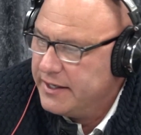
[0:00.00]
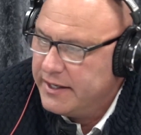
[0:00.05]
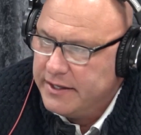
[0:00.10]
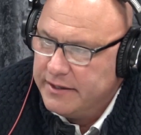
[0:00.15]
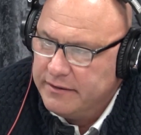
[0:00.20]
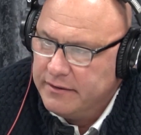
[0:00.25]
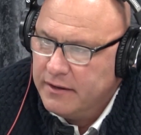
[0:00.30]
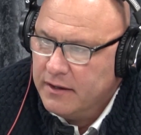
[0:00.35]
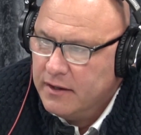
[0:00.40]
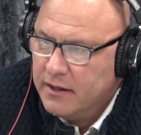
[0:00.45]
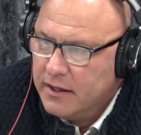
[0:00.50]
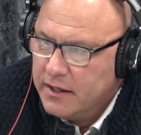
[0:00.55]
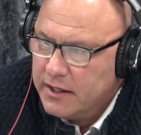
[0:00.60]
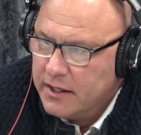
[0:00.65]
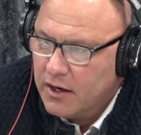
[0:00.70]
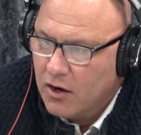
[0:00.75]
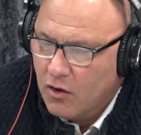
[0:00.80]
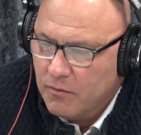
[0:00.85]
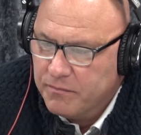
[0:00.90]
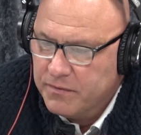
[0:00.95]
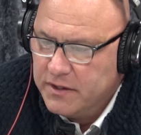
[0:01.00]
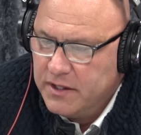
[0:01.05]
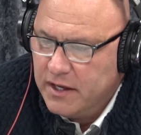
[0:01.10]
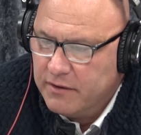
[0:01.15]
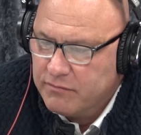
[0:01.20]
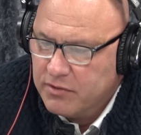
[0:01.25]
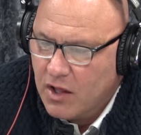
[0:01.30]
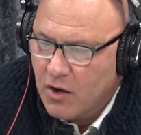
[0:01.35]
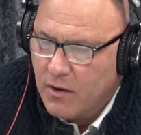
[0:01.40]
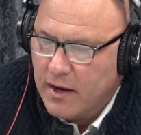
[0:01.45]
And hopefully you
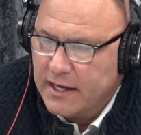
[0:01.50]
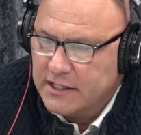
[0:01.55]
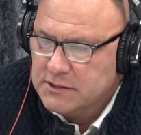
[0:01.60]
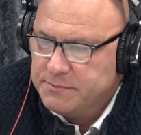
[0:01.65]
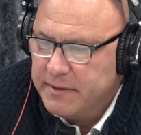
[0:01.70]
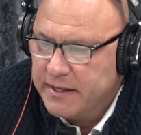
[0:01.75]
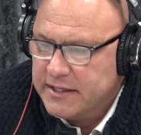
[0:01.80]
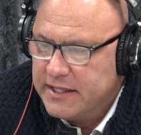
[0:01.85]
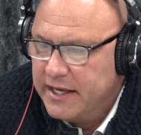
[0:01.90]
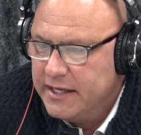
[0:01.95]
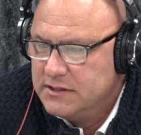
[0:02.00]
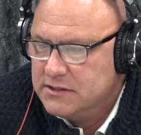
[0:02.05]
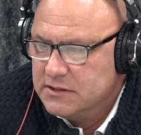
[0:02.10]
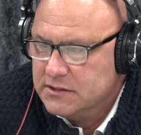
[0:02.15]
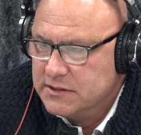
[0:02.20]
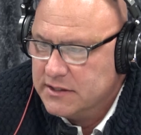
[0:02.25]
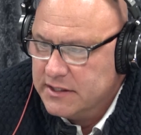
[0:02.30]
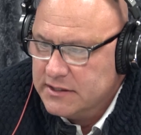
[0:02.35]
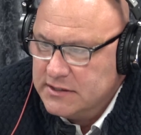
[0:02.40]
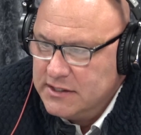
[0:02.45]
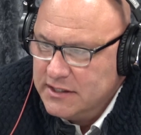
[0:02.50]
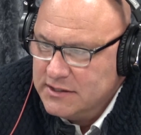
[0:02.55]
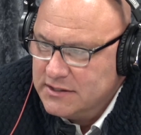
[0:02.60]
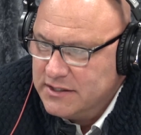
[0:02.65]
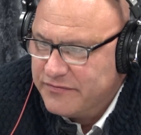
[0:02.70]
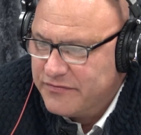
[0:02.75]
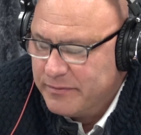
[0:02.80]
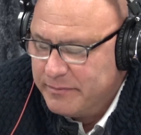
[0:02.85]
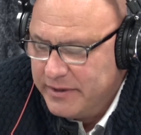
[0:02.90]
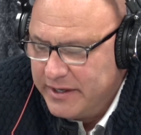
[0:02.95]
have low expectations, and it's
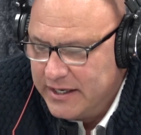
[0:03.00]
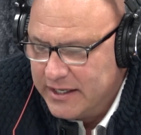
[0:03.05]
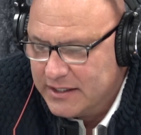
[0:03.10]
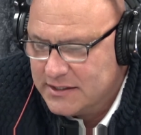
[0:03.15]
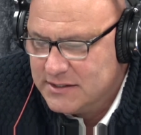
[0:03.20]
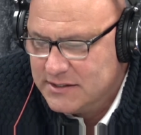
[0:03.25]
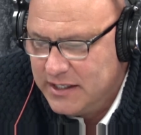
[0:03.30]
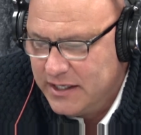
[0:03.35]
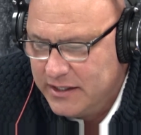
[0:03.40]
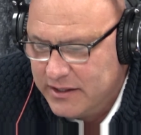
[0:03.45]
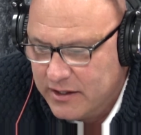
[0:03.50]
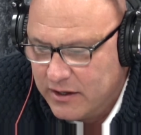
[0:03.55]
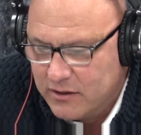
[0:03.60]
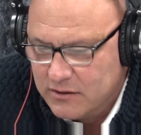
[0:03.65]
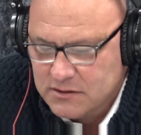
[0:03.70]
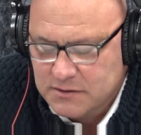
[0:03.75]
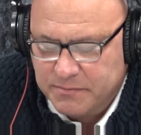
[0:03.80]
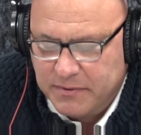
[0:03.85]
easy for me to exceed those.